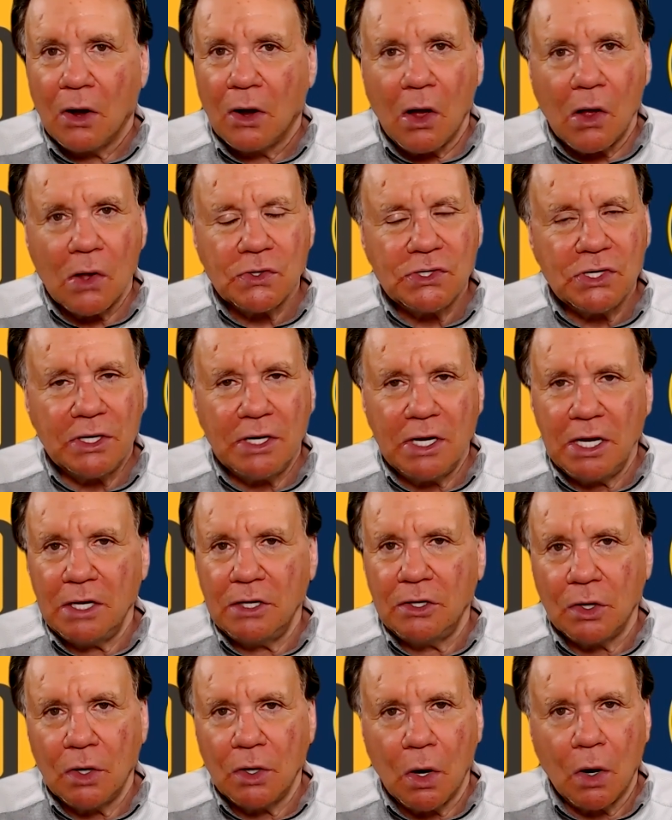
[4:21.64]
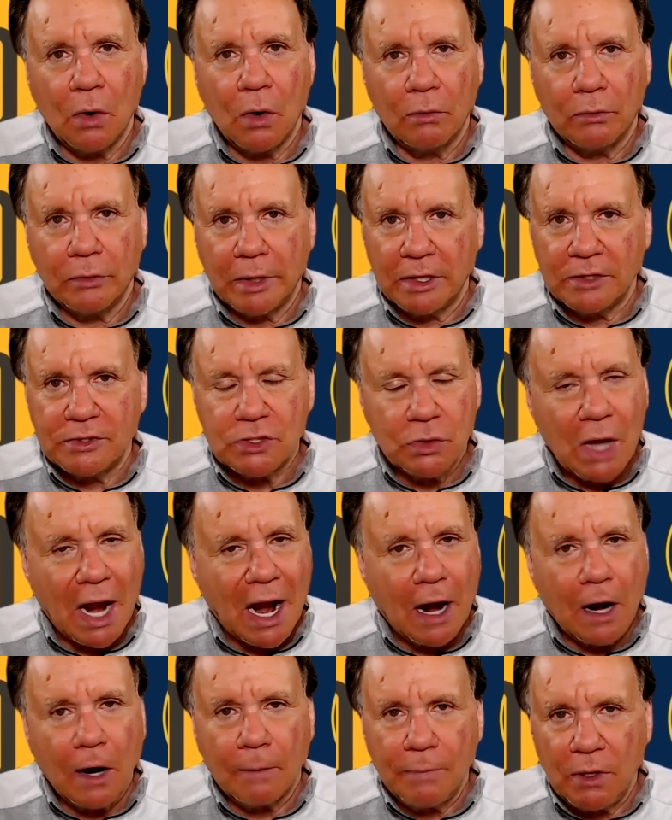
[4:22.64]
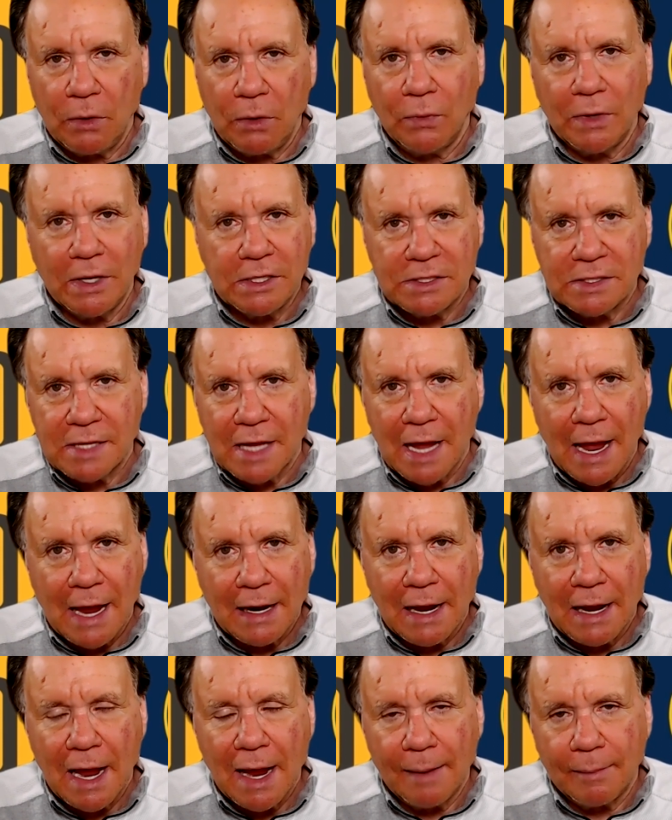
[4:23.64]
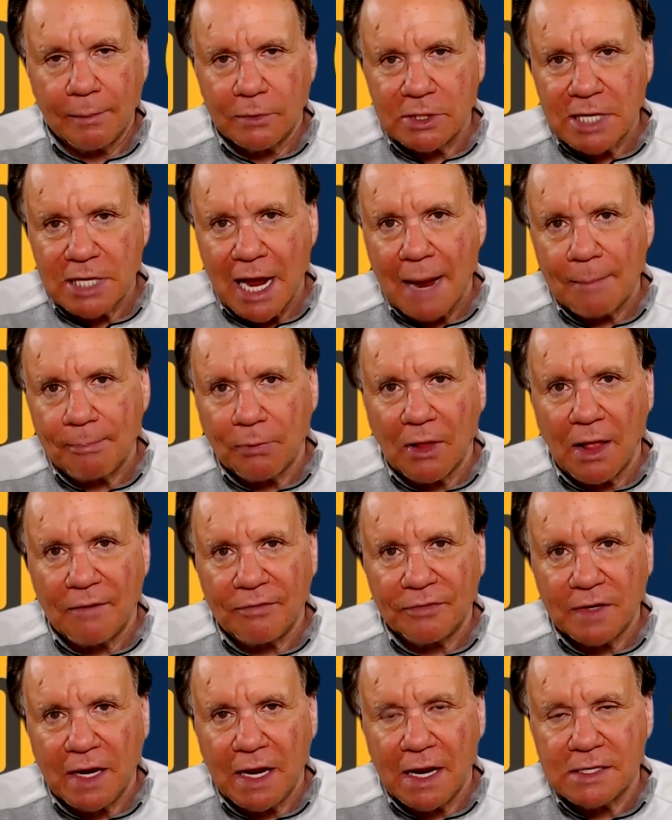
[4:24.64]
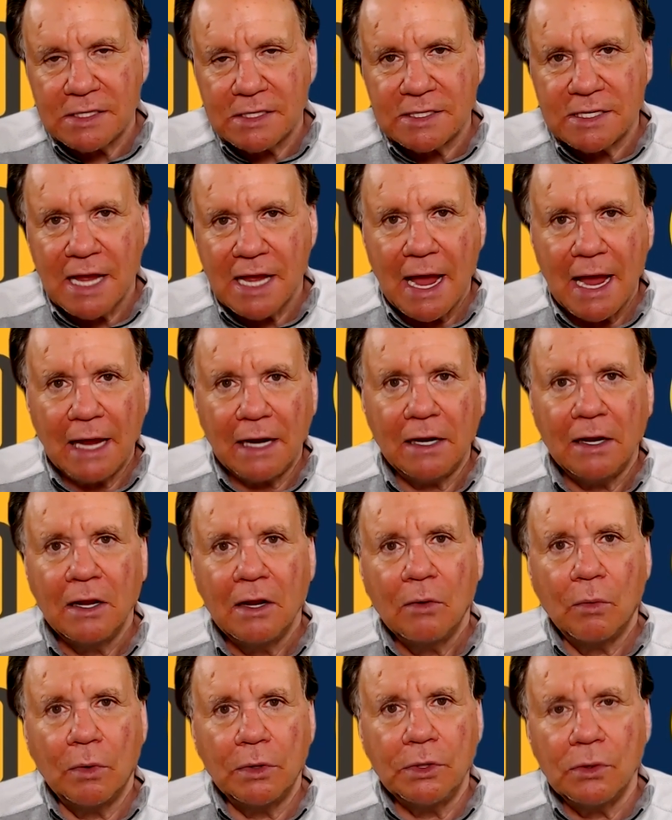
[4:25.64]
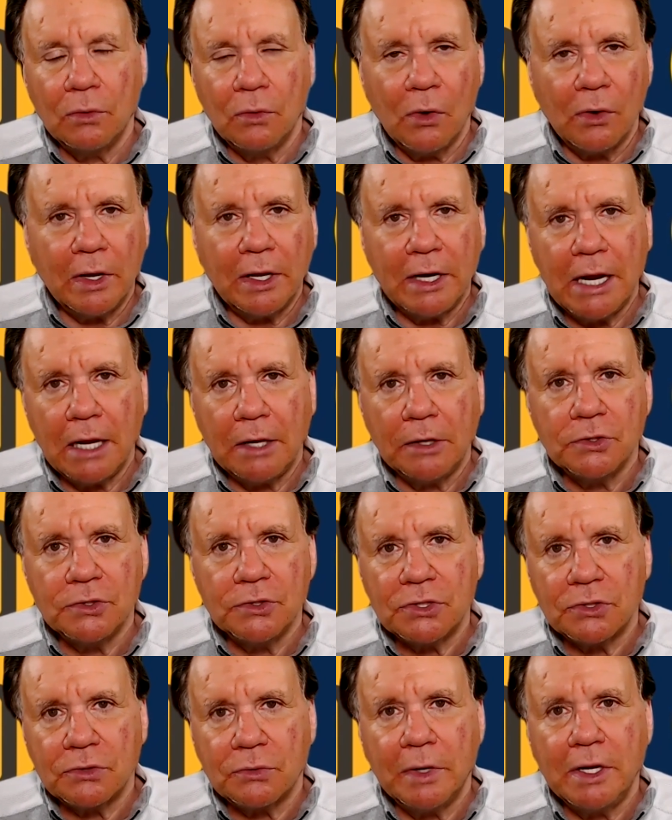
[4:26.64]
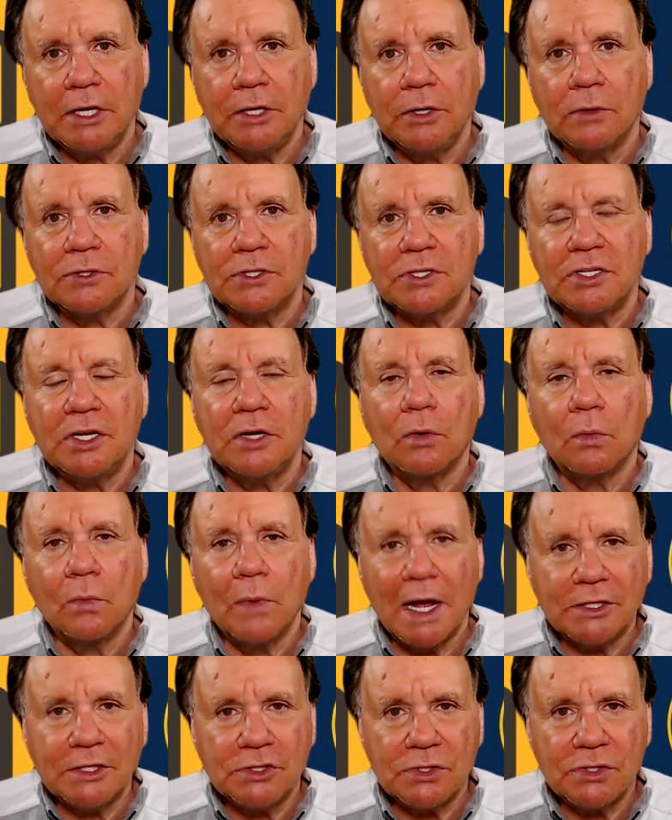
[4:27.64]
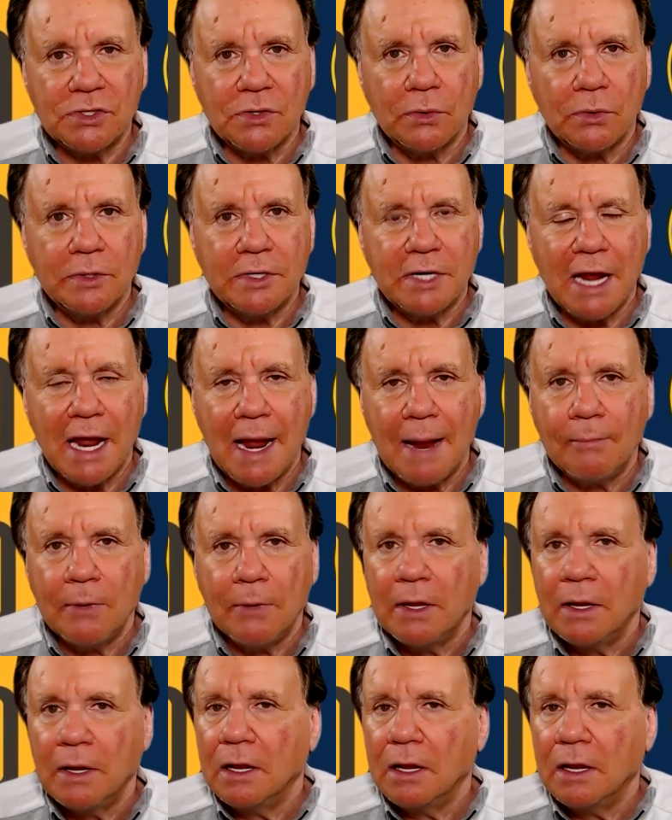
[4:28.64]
all you need to go is to rbwins.com, top left-hand side. When you're looking at your screen, you'll see a register tab.